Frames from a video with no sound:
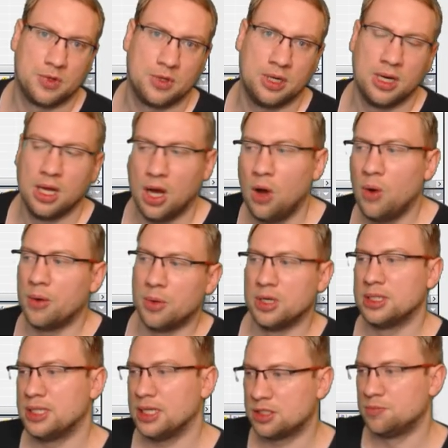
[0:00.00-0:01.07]
Right? Oh, I
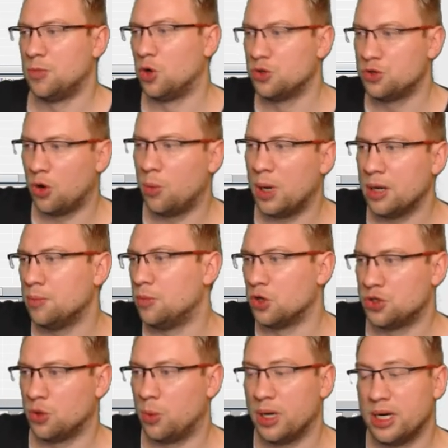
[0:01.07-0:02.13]
want to test motor one.
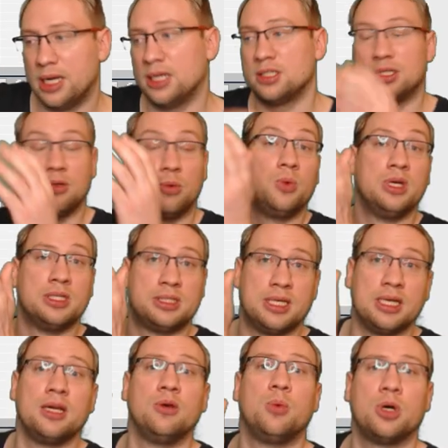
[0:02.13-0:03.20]
Motor one has a
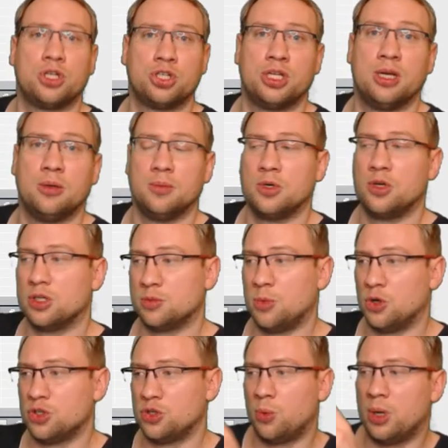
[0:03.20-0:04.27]
single watch table because
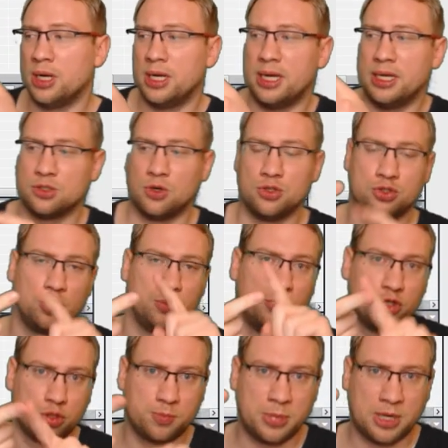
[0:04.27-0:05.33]
motor one has also a
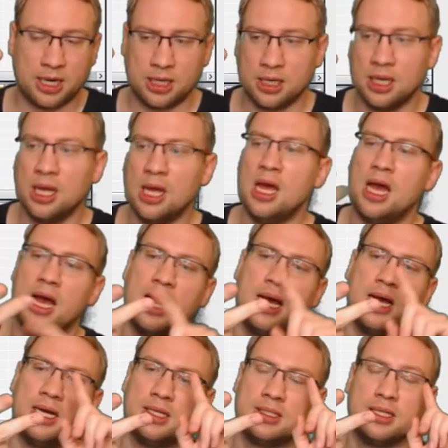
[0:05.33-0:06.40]
push button,
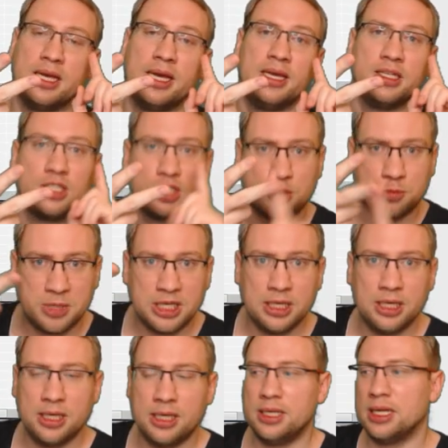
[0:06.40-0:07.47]
has a
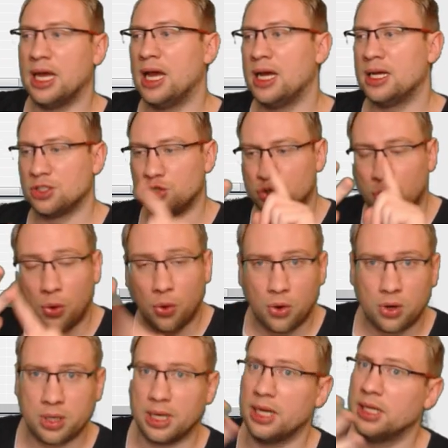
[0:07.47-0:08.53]
speed, has a
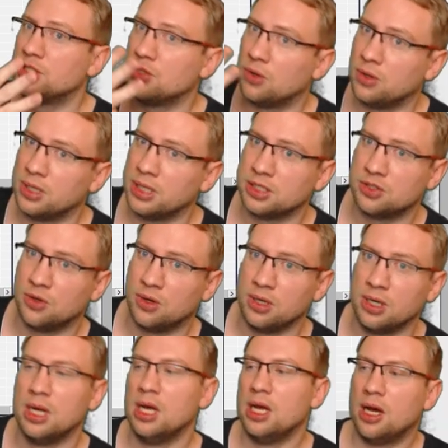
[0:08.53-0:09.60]
torque, and so on and so
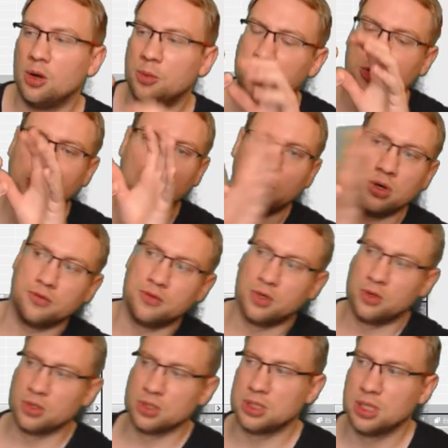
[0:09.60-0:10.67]
on. I would put all of
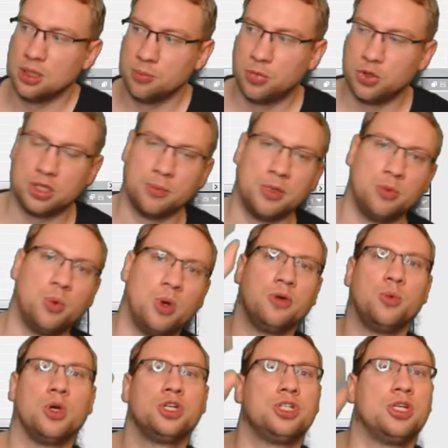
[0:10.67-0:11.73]
those, put them in
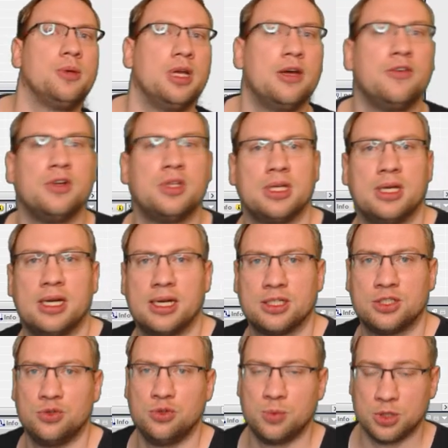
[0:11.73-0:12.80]
one watch table, everything that
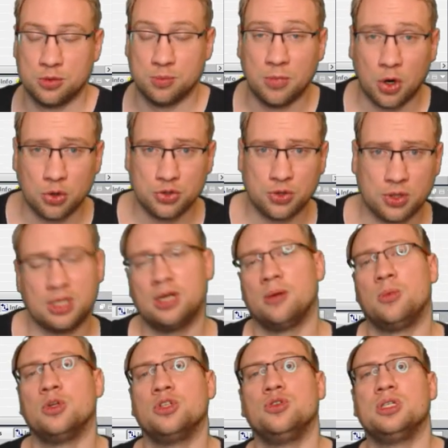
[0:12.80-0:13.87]
has to do with motor that I
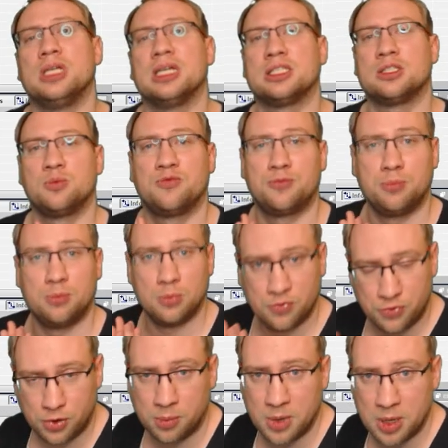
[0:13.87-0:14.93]
want to test
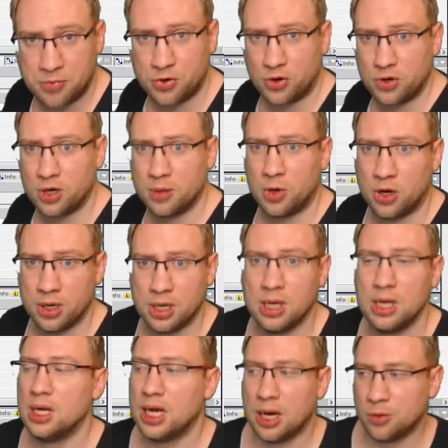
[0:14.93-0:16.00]
from my program on,
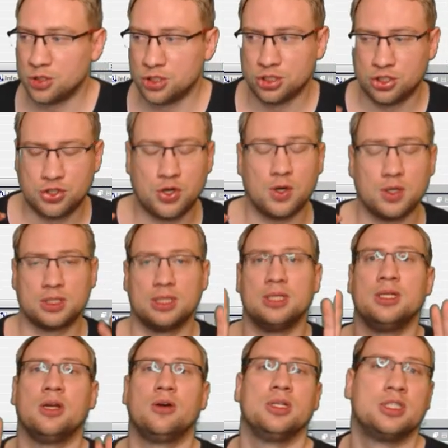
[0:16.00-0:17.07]
I would just toss
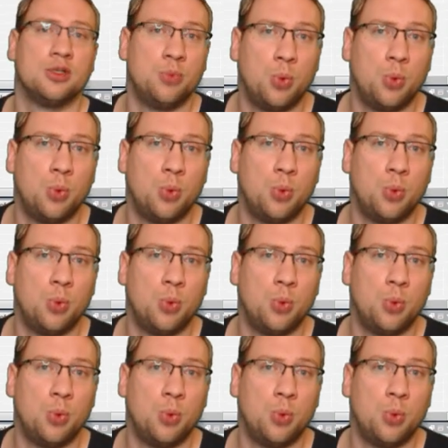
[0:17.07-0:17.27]
in there. It's a